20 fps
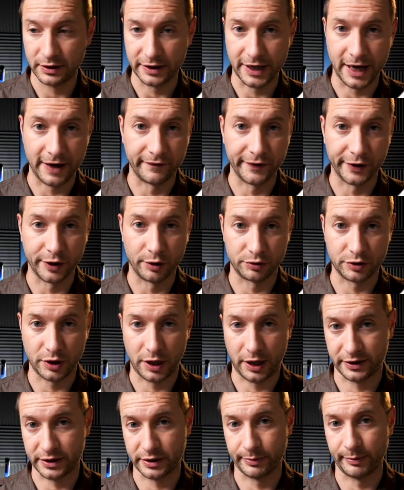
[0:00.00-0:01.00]
That video
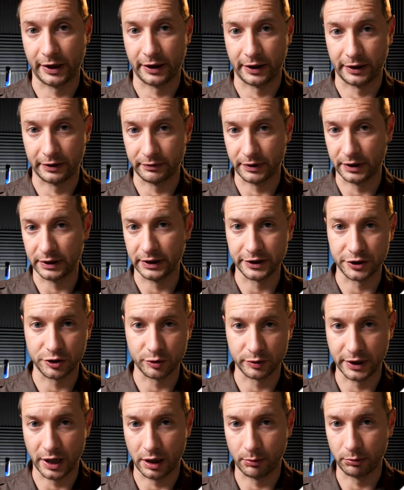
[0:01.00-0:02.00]
talks about it. I'll link
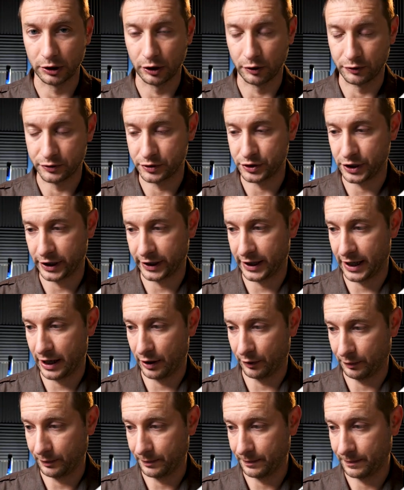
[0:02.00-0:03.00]
to it down below, so check it
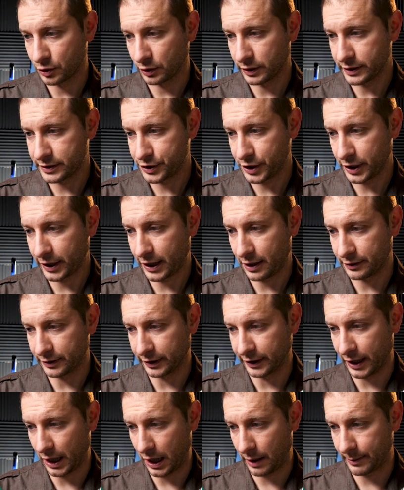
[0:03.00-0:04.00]
out. So let's check out
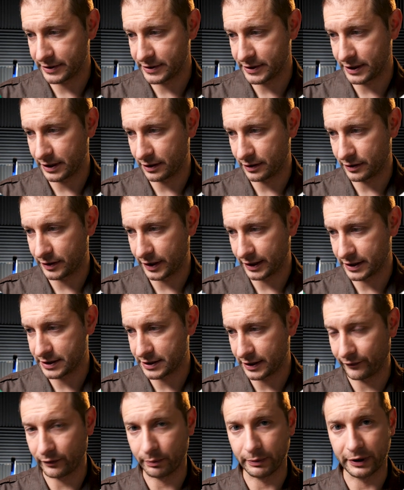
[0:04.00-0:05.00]
the comments here.
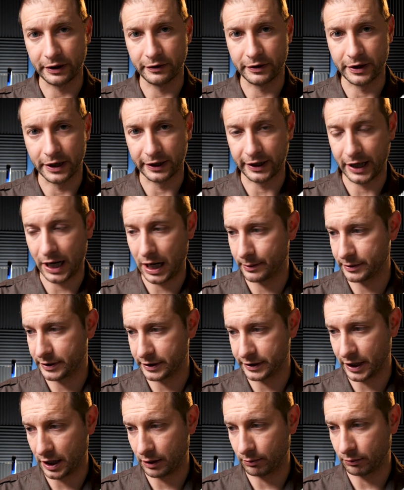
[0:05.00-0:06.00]
Thanks to everybody that
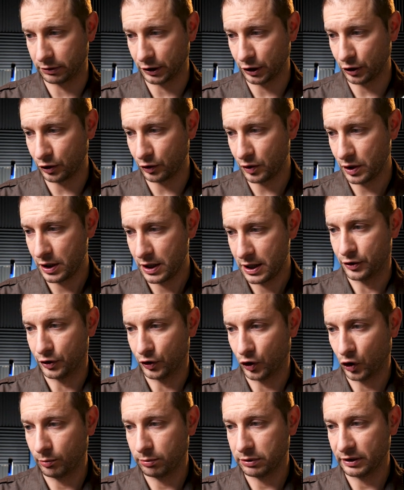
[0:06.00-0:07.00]
commented down below.
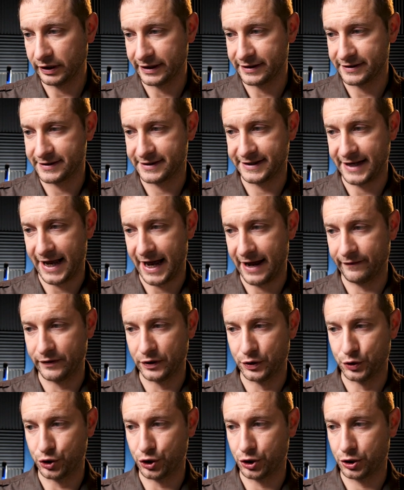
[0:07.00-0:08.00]
Noble and
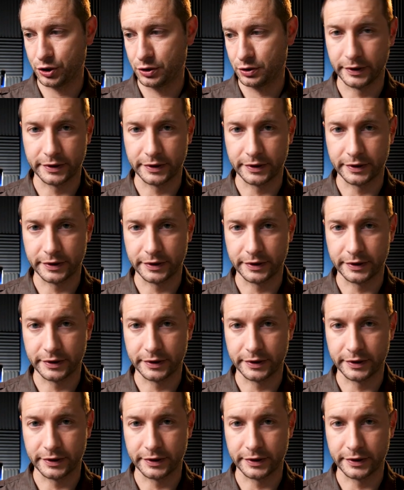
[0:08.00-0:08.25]
Savage.